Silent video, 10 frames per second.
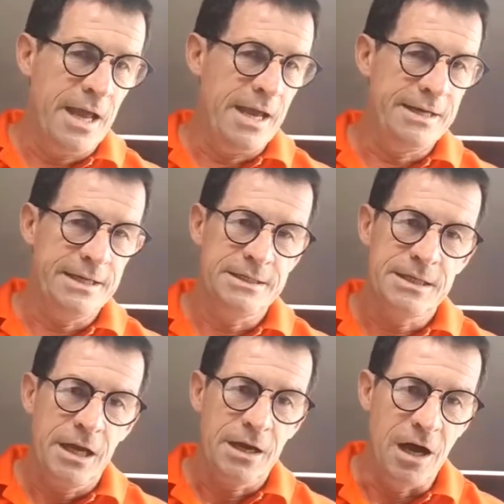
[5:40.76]
and he's
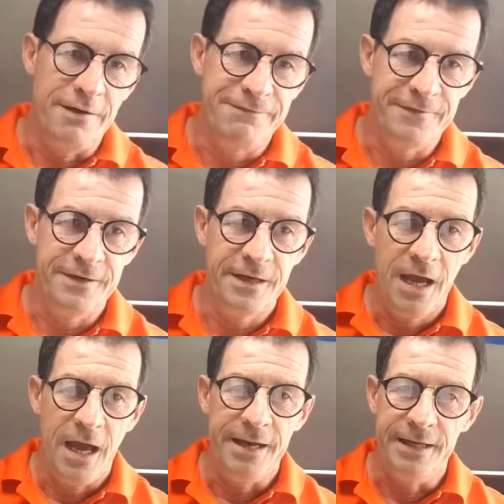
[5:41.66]
coughing,
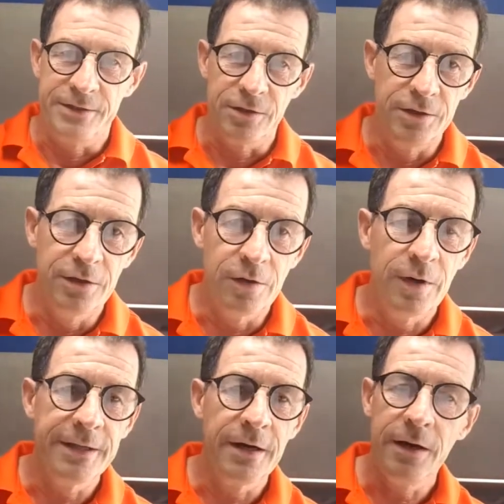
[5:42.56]
and I don't know
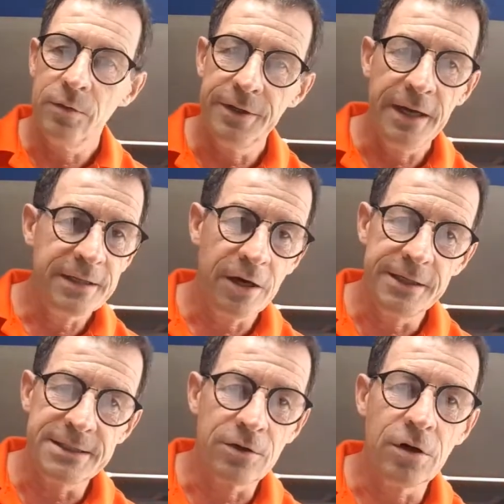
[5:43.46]
whether I thought
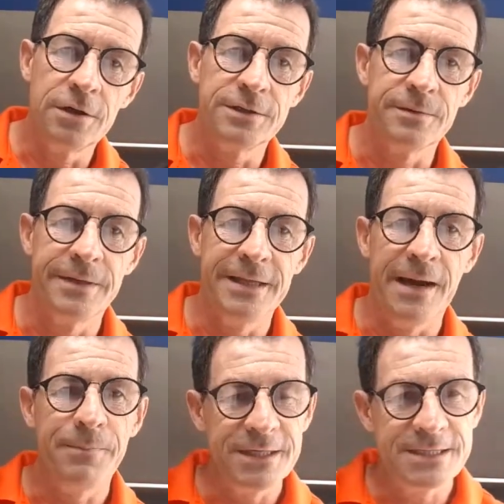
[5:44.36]
he's a cold or something like
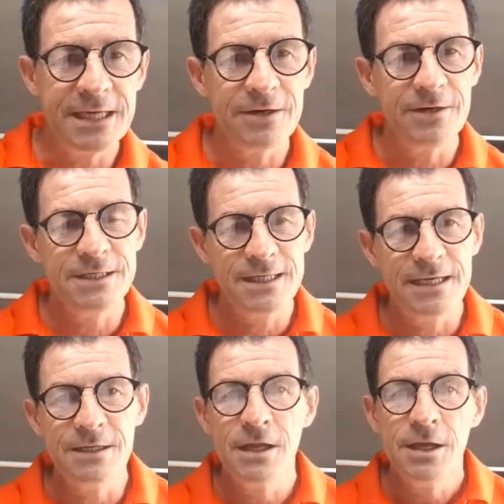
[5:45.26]
that, but he's here. He's
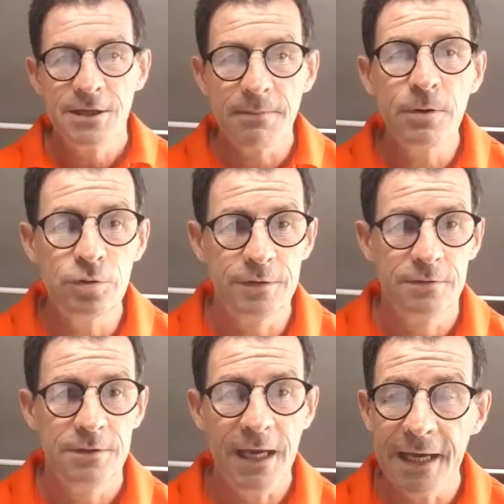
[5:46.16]
in the boot.
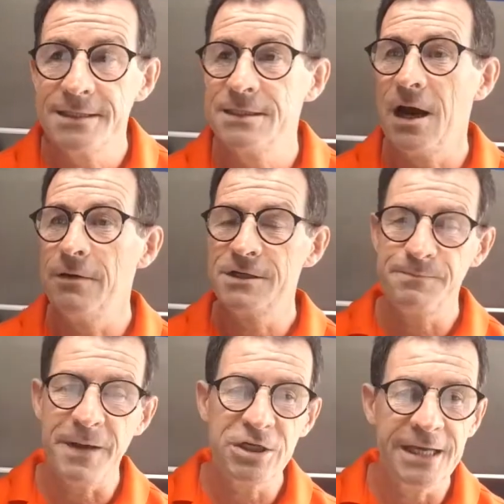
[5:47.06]
Yes, our
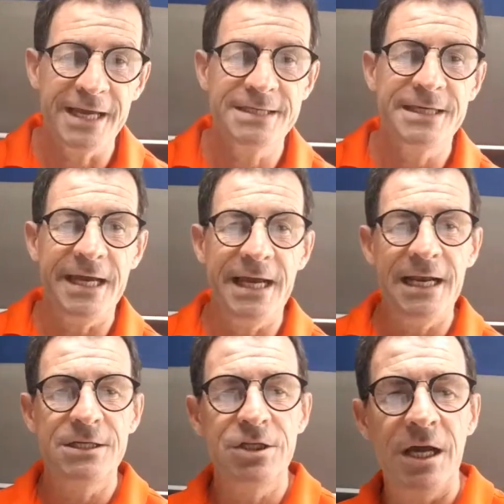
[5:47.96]
special guest today,
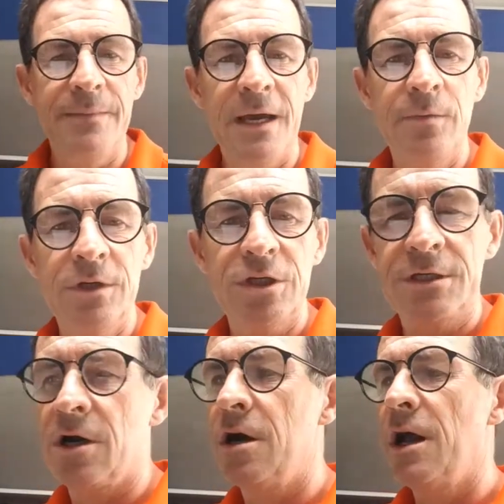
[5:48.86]
ladies and gentlemen, we'll just
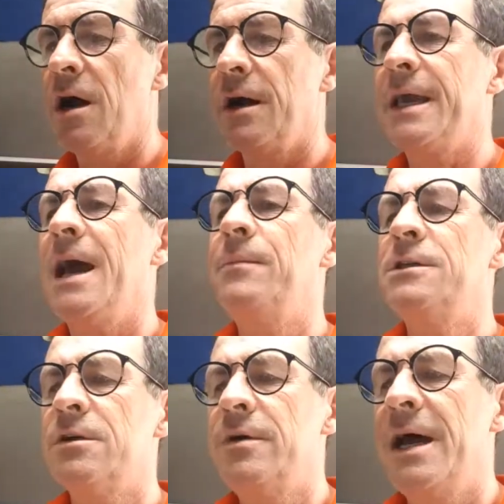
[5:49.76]
turn our
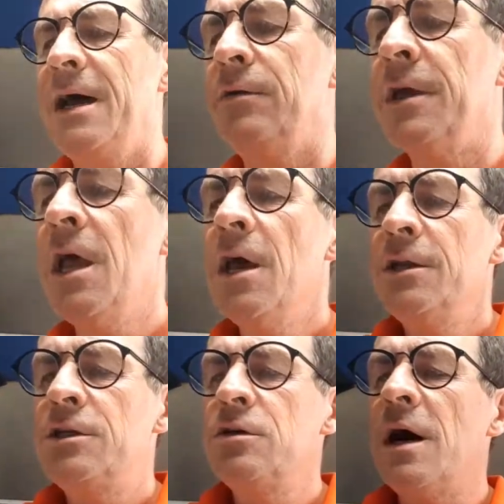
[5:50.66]
cameras around
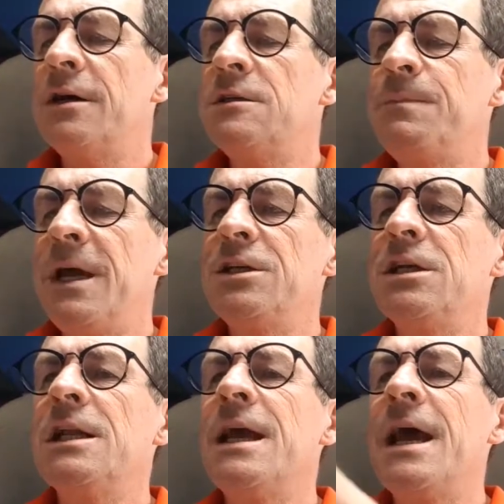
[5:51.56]
to our
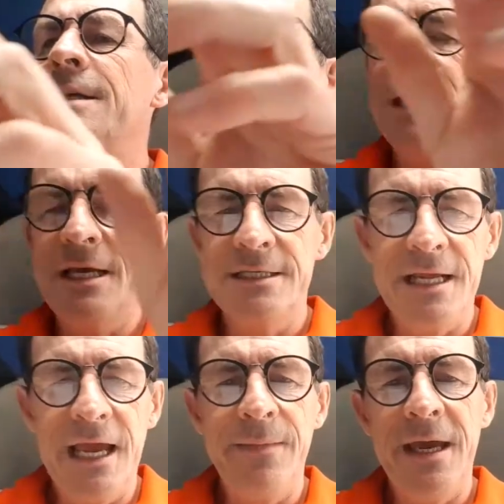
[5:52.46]
special guest. His
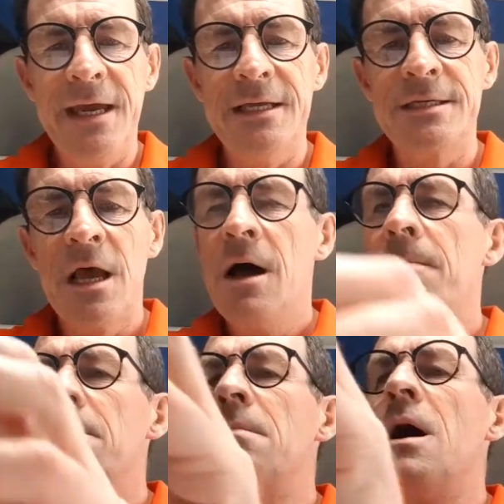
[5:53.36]
name is
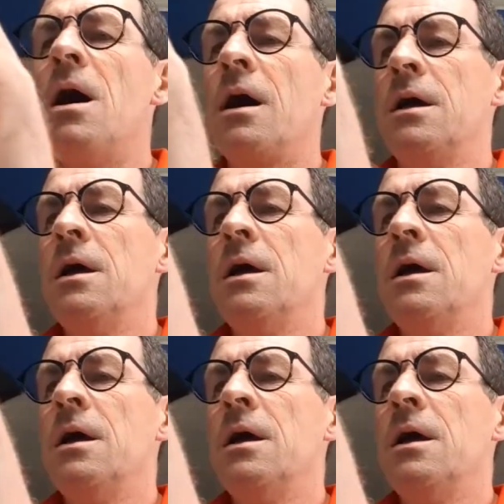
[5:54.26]
Mac